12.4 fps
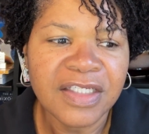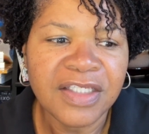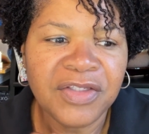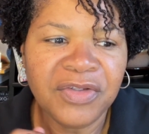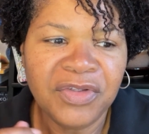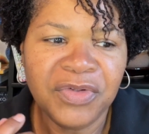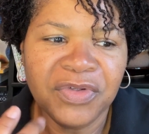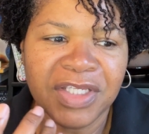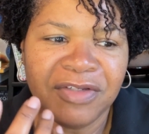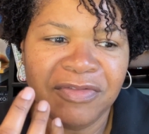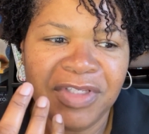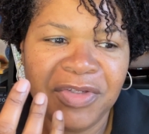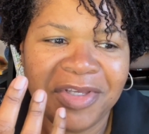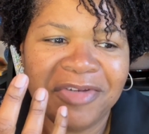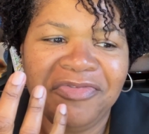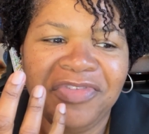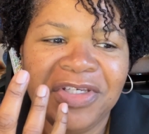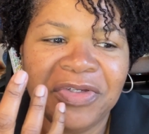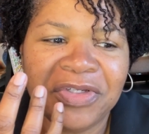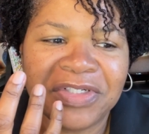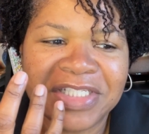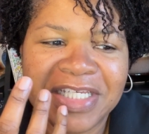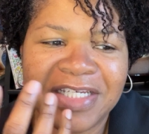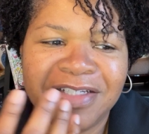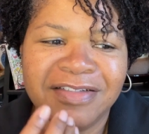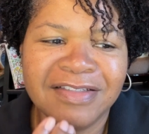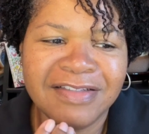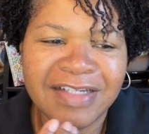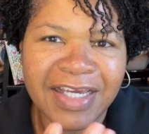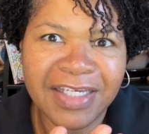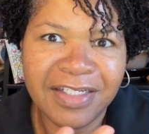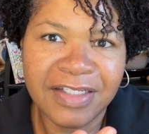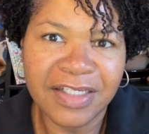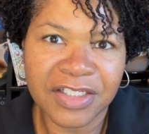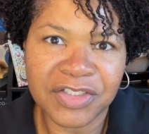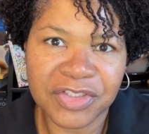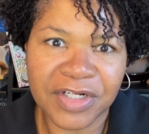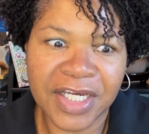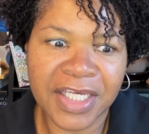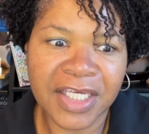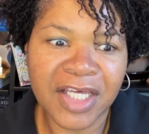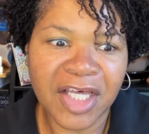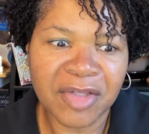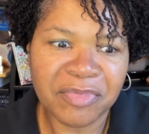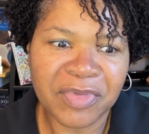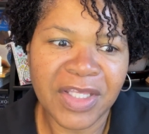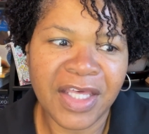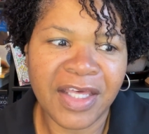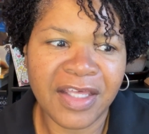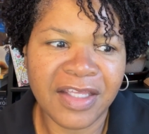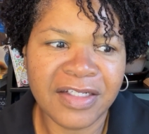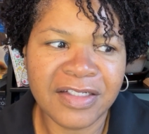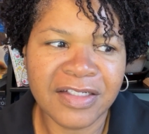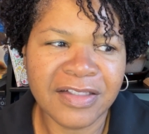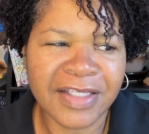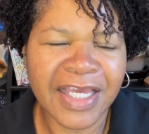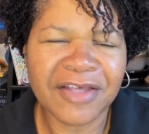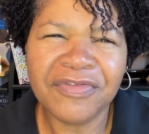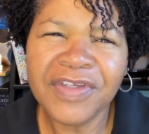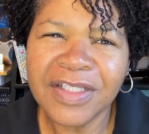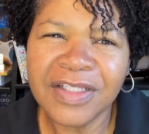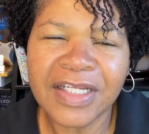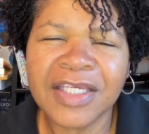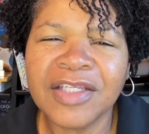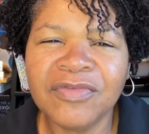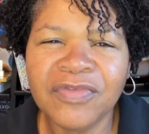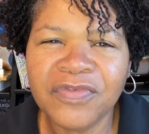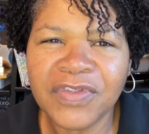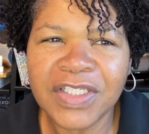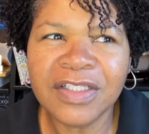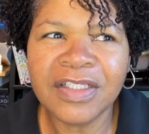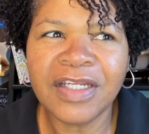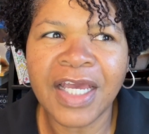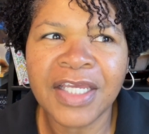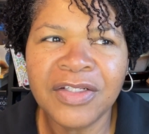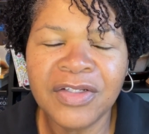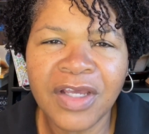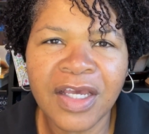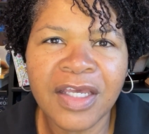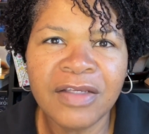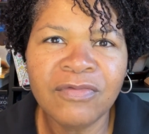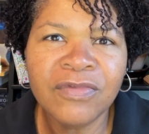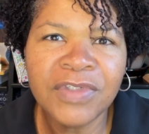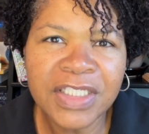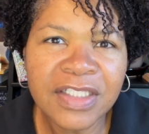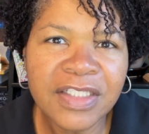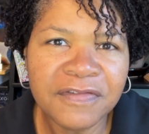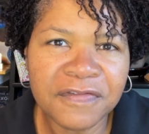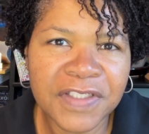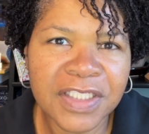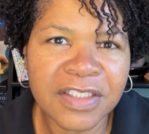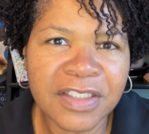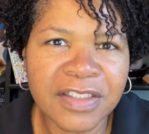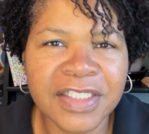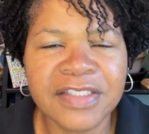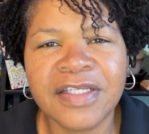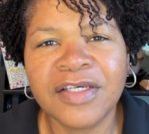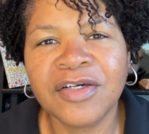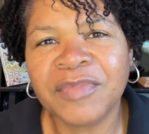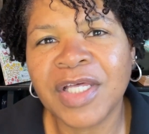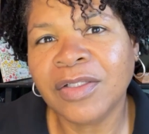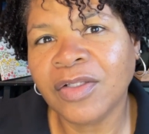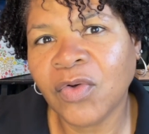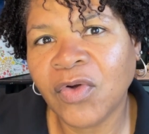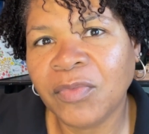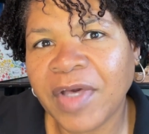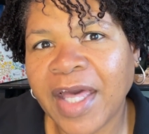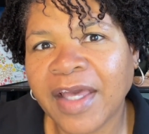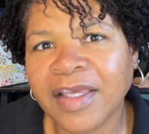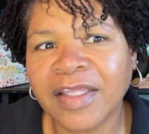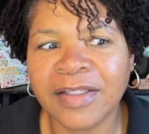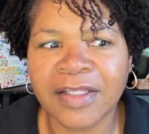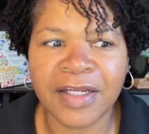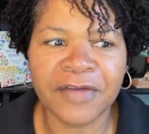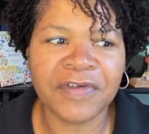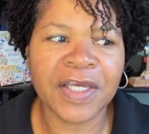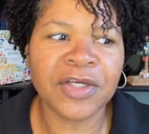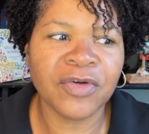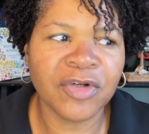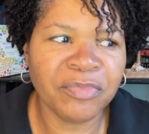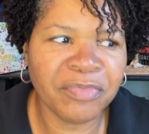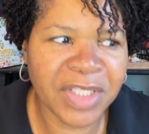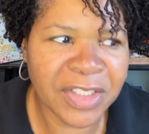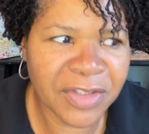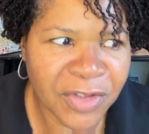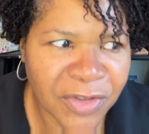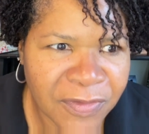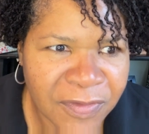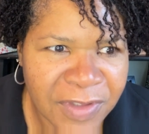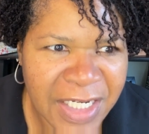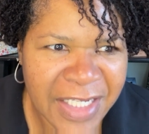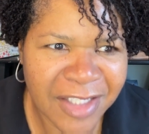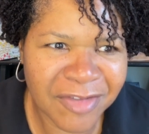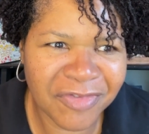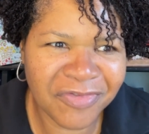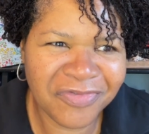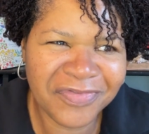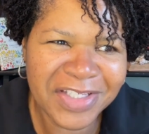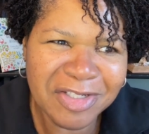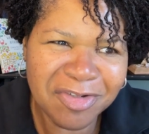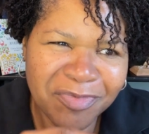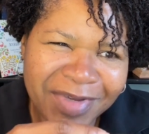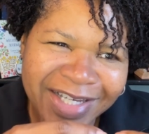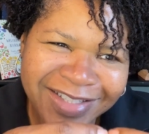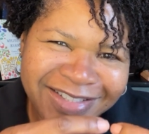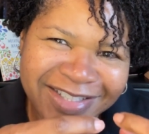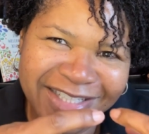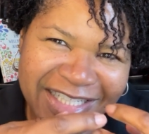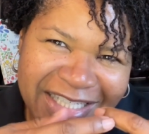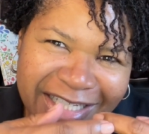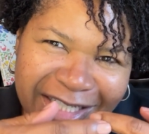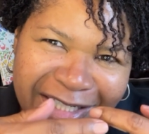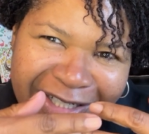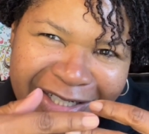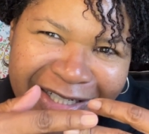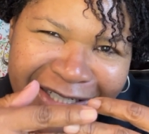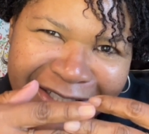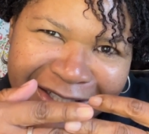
you can feel your skin just tightening and drying up. And like I feel it, I can feel it. I really feel it, like say on my lower back. And then if I go to bend over and I can feel my skin,